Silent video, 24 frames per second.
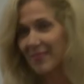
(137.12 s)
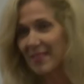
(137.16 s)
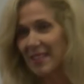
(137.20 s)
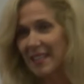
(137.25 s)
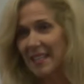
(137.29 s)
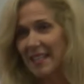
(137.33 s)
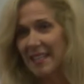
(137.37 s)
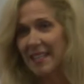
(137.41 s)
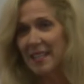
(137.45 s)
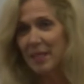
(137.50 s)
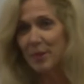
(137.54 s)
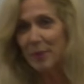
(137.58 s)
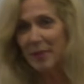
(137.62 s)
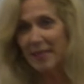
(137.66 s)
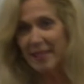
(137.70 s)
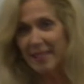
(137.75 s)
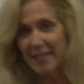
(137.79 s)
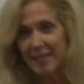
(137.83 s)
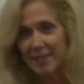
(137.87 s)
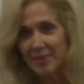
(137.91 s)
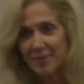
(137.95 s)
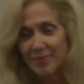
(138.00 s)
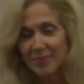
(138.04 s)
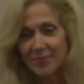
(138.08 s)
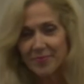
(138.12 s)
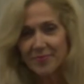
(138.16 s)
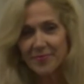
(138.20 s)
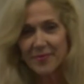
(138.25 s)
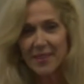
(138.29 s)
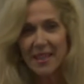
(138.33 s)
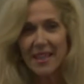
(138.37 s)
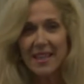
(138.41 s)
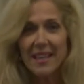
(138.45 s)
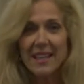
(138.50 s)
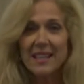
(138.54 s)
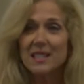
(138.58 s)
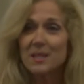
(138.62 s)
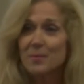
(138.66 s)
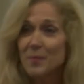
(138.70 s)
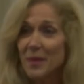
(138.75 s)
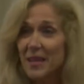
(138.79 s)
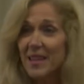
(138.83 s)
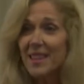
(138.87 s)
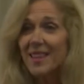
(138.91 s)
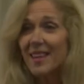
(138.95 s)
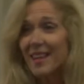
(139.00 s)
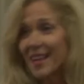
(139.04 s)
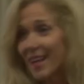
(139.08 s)
Anyway, here's me
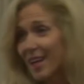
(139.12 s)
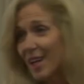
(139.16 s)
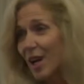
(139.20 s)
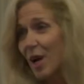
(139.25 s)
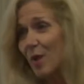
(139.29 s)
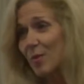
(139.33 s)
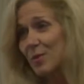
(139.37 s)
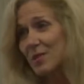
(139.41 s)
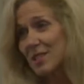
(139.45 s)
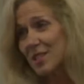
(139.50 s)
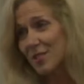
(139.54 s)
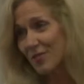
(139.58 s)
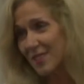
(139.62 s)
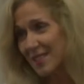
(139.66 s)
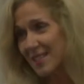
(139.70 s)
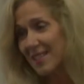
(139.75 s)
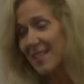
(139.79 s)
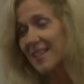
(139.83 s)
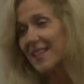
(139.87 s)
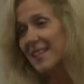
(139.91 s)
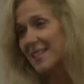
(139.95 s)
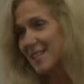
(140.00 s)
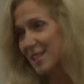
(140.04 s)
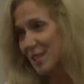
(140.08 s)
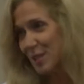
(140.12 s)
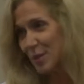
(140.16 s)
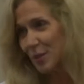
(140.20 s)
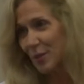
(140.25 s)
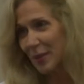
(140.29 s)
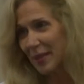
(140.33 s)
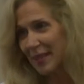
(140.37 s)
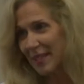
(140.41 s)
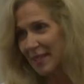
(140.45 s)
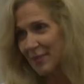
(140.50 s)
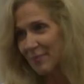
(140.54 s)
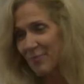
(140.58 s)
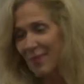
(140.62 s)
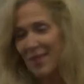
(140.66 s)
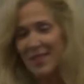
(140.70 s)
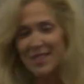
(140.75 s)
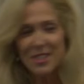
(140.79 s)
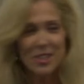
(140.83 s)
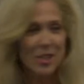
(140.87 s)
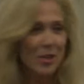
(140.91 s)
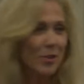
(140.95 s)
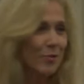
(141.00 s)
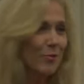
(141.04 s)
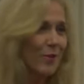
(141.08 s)
thinking I was a resilience queen. I was
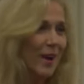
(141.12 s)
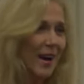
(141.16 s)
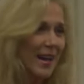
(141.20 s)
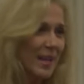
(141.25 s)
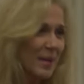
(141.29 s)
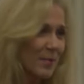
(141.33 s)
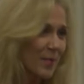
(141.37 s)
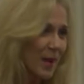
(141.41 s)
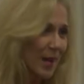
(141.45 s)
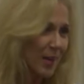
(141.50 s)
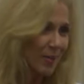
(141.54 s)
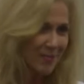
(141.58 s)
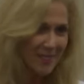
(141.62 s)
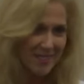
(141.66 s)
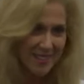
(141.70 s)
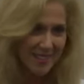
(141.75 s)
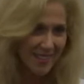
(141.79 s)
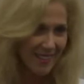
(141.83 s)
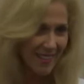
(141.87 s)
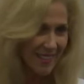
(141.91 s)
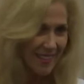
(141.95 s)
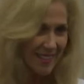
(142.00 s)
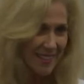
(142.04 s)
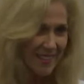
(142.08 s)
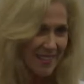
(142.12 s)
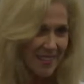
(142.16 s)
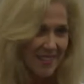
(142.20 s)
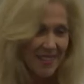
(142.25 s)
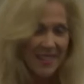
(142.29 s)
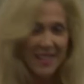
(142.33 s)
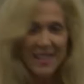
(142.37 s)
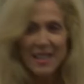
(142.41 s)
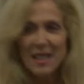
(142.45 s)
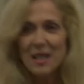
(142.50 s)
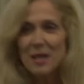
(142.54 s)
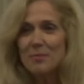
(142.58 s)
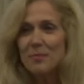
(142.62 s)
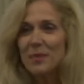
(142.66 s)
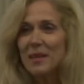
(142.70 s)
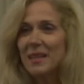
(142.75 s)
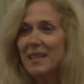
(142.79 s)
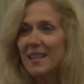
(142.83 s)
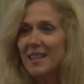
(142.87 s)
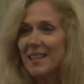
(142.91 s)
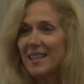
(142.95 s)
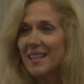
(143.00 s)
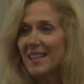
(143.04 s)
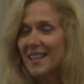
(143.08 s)
going to write about resilience,
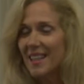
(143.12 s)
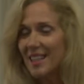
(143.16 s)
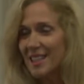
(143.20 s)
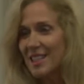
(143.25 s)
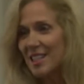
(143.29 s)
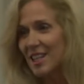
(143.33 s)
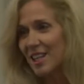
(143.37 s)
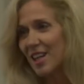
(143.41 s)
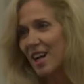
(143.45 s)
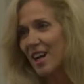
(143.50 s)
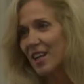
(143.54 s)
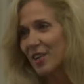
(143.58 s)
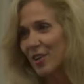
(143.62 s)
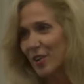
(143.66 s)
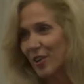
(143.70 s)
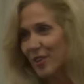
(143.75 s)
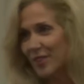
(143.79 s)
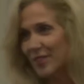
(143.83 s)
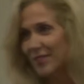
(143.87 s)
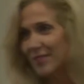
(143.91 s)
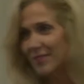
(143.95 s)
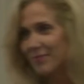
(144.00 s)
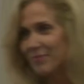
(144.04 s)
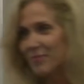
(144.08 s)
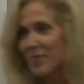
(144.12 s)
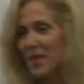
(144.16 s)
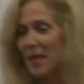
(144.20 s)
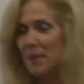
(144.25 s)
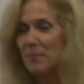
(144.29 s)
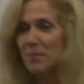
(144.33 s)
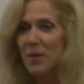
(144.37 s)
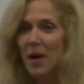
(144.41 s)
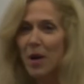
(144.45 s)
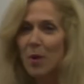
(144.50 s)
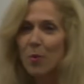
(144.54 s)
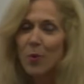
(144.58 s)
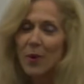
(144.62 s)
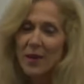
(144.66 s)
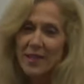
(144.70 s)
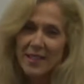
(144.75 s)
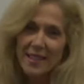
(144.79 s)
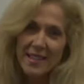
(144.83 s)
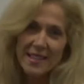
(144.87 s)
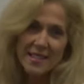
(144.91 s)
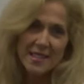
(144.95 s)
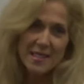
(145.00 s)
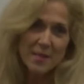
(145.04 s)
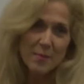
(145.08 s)
but little did I know that my 1
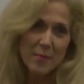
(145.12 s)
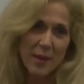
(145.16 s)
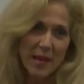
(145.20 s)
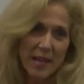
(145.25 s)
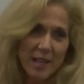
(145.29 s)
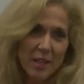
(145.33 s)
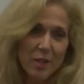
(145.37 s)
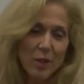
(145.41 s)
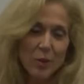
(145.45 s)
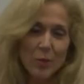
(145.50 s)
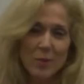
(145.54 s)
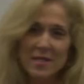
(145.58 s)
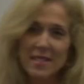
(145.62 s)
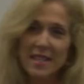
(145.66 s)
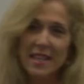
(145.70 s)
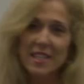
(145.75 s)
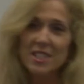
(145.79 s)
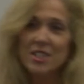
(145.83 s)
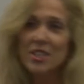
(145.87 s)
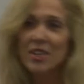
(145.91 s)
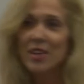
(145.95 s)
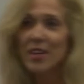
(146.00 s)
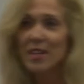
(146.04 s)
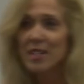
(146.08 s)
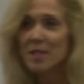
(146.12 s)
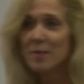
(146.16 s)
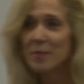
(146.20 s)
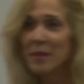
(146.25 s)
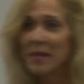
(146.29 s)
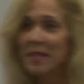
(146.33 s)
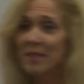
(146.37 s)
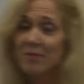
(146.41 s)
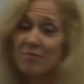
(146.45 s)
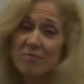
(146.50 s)
year sabbatical was actually going to be